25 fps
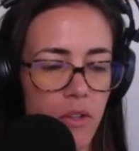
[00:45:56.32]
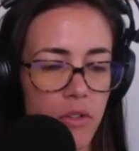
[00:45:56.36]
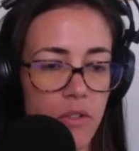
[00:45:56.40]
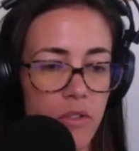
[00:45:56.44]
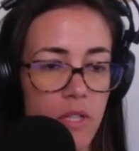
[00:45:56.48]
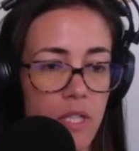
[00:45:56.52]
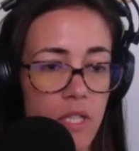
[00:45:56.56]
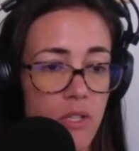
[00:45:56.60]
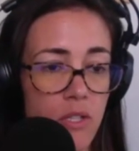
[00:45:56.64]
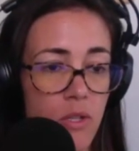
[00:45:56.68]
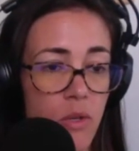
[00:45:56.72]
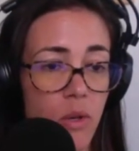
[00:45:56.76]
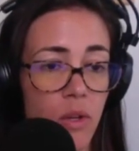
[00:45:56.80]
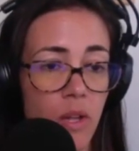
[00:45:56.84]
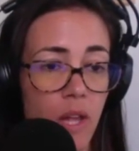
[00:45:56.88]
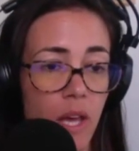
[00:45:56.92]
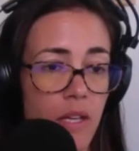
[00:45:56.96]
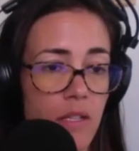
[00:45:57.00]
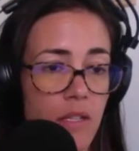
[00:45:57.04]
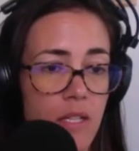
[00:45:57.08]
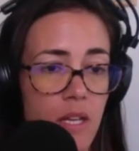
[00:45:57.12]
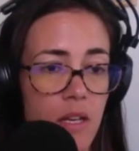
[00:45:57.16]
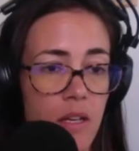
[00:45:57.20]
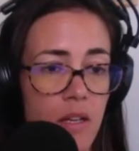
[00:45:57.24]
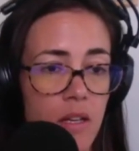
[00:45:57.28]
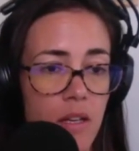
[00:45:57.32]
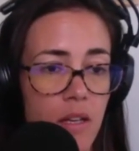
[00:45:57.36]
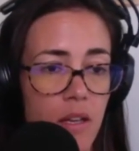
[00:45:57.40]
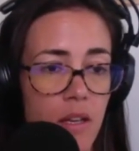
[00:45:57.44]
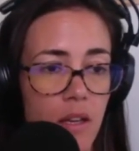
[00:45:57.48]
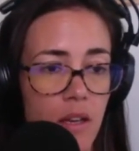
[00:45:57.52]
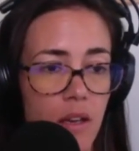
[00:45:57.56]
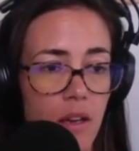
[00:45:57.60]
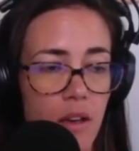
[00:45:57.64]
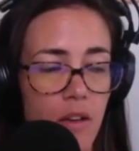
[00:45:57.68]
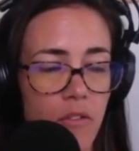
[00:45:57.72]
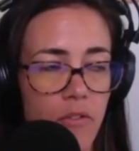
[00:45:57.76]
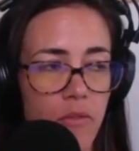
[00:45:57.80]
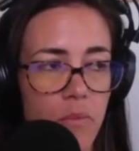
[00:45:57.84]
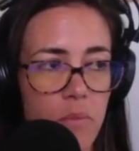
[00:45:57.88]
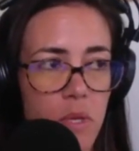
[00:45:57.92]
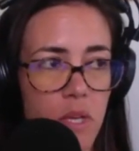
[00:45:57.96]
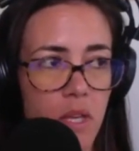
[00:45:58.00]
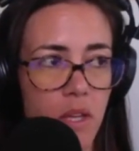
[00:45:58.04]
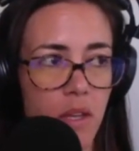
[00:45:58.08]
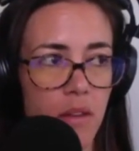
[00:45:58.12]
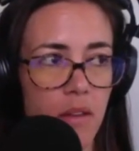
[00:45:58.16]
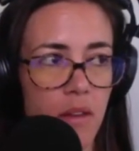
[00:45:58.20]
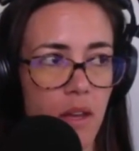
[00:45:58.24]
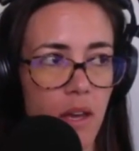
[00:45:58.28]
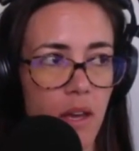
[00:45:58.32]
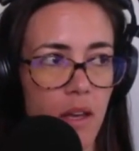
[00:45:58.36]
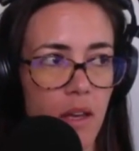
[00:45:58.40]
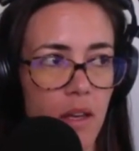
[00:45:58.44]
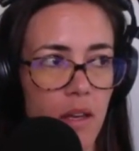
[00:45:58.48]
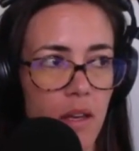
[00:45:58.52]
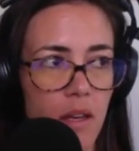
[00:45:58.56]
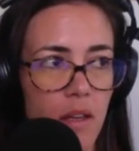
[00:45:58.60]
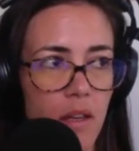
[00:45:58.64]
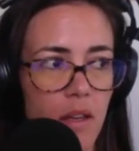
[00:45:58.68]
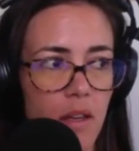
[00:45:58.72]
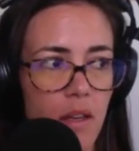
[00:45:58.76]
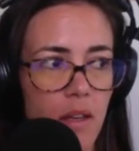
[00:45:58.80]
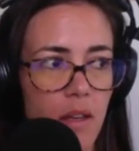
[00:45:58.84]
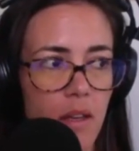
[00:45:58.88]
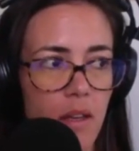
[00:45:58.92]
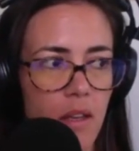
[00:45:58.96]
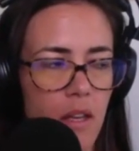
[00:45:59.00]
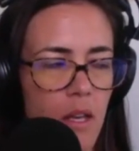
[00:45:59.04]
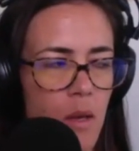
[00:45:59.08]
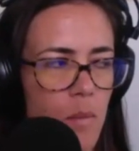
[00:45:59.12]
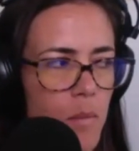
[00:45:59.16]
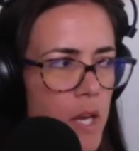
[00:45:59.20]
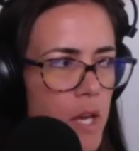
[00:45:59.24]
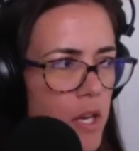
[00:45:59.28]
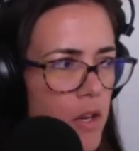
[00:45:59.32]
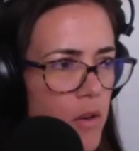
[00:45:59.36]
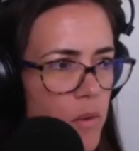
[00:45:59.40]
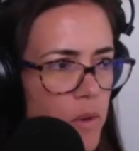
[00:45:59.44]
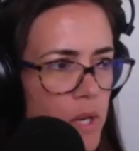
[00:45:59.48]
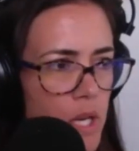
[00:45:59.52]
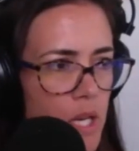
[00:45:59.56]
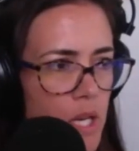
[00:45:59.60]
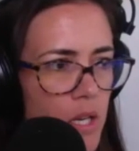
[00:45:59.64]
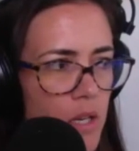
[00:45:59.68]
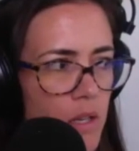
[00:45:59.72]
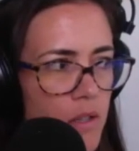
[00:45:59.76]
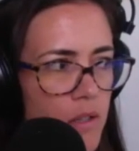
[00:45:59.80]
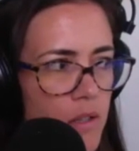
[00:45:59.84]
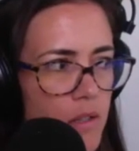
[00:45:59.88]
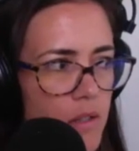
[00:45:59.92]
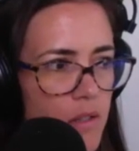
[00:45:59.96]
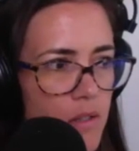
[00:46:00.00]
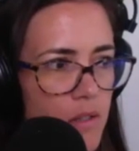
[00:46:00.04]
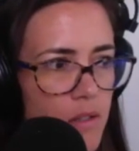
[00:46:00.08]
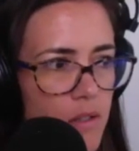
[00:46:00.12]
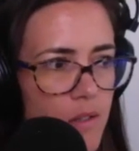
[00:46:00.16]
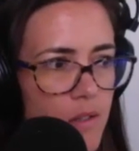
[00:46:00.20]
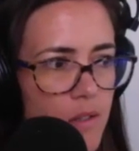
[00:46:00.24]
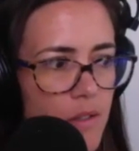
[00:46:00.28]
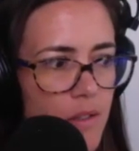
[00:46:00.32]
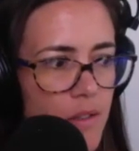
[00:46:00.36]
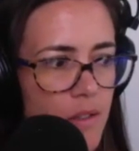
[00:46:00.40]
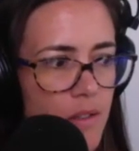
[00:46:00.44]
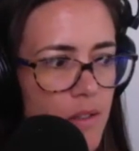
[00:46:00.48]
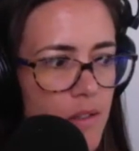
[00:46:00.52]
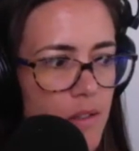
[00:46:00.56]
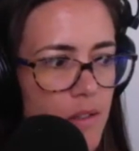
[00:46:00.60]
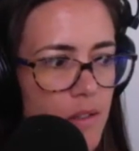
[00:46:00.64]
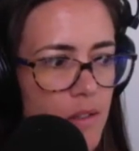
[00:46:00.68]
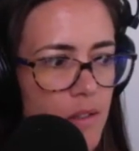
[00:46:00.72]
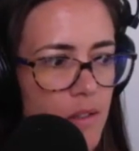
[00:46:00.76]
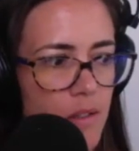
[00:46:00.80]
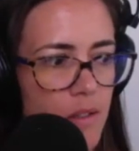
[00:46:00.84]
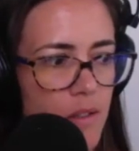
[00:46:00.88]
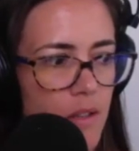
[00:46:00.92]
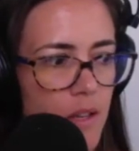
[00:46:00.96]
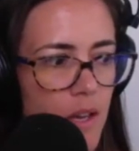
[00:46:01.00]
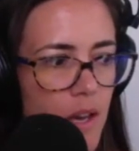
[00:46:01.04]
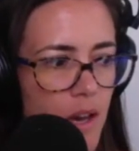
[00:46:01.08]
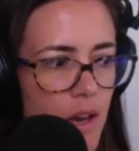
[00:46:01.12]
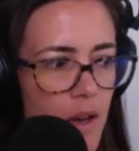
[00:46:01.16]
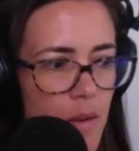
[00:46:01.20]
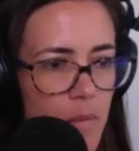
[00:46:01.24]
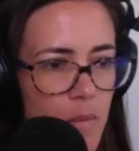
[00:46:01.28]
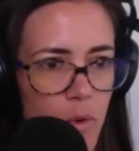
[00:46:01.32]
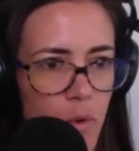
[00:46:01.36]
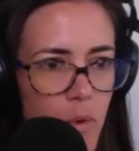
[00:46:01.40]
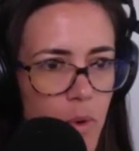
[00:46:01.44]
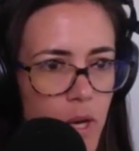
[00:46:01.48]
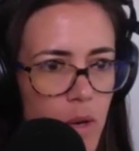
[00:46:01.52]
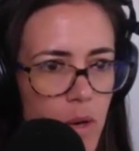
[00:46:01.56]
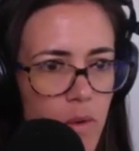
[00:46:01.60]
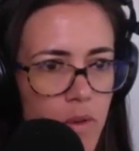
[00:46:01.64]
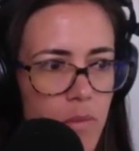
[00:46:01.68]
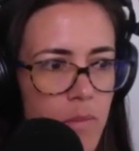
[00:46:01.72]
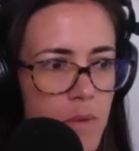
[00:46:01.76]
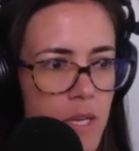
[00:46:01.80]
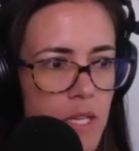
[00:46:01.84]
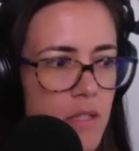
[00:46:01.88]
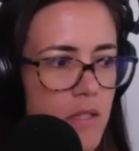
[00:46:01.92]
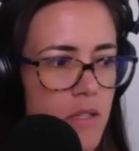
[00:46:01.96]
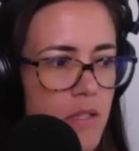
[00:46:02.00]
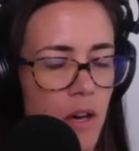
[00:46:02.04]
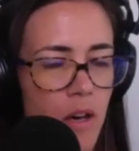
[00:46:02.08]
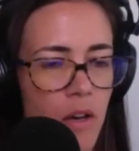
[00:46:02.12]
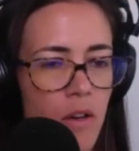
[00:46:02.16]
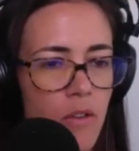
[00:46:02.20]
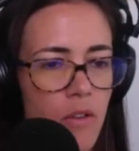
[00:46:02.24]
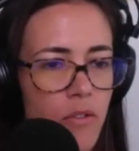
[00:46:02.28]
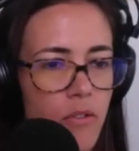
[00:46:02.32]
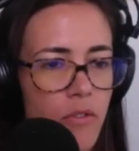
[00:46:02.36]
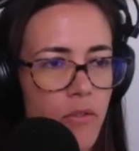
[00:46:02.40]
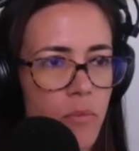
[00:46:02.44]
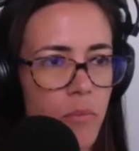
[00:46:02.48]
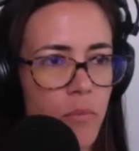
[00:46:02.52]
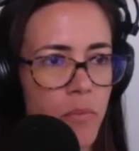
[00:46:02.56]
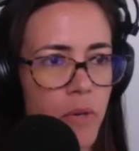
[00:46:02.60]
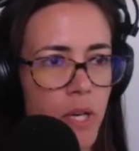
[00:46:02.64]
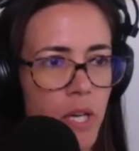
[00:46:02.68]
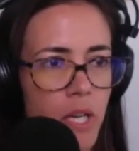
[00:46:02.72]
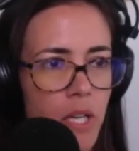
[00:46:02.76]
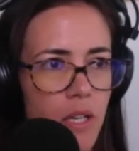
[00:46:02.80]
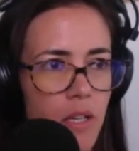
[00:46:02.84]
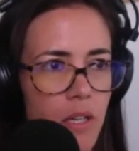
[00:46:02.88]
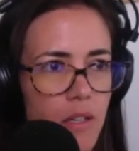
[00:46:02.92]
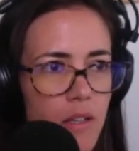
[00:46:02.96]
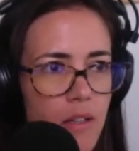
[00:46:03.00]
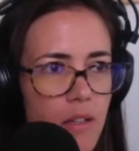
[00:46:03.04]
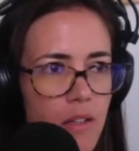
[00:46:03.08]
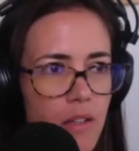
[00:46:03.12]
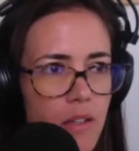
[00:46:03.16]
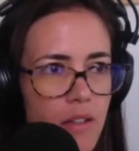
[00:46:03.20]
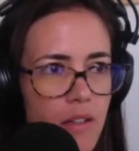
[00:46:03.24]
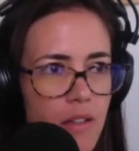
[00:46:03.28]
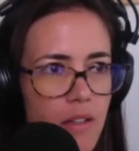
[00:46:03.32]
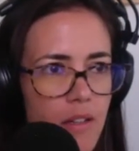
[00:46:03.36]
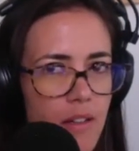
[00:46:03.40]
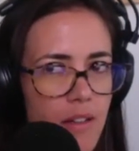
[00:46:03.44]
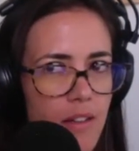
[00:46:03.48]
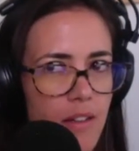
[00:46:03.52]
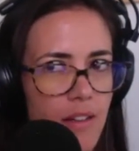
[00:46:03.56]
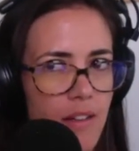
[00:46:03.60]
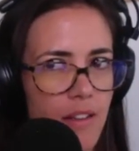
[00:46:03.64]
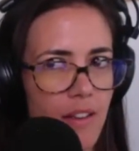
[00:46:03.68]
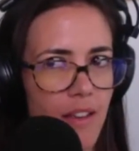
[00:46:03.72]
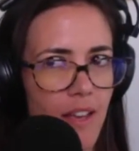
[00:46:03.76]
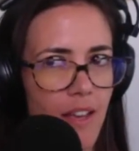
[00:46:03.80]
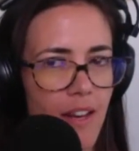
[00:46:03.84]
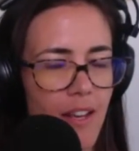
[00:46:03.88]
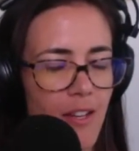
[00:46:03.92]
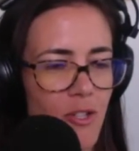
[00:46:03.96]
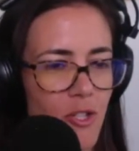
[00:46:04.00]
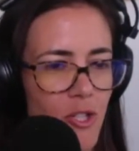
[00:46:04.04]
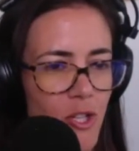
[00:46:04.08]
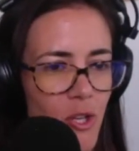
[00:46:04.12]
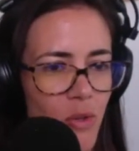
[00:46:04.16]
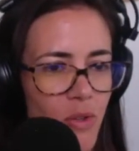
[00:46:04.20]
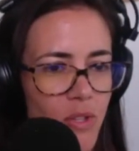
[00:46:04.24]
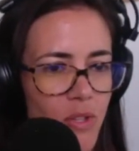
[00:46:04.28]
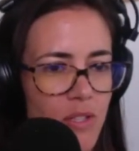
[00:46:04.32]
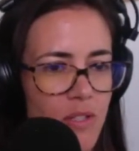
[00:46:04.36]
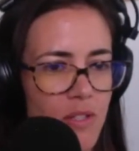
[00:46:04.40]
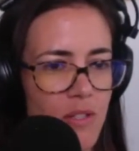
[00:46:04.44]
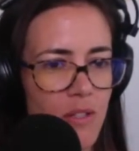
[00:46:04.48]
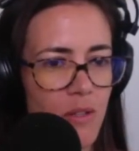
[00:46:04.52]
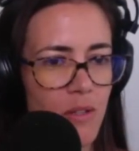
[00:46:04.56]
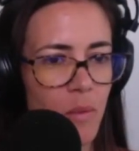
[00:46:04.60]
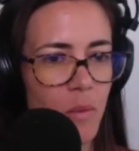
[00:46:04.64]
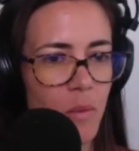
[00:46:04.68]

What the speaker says: this whole identity of being like, am I queer? Yeah, I'm queer with myself, but can I show this to the